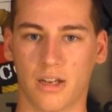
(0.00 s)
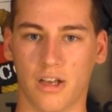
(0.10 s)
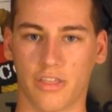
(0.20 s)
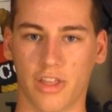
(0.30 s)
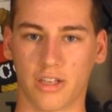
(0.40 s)

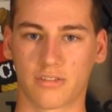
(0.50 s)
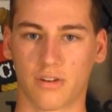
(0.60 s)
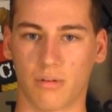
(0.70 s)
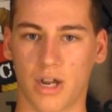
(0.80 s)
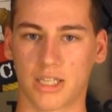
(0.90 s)
Now, thanks
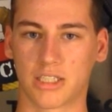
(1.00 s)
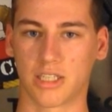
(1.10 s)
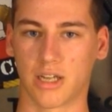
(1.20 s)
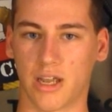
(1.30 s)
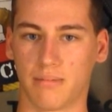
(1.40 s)
for
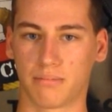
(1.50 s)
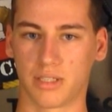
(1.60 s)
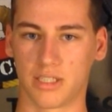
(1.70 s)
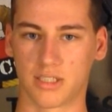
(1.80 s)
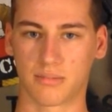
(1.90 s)
watching, and
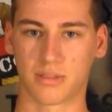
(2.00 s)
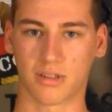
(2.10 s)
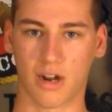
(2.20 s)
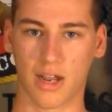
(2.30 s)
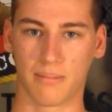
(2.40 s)
please
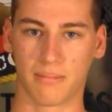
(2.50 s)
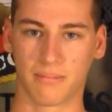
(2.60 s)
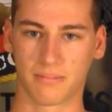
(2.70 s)
subscribe.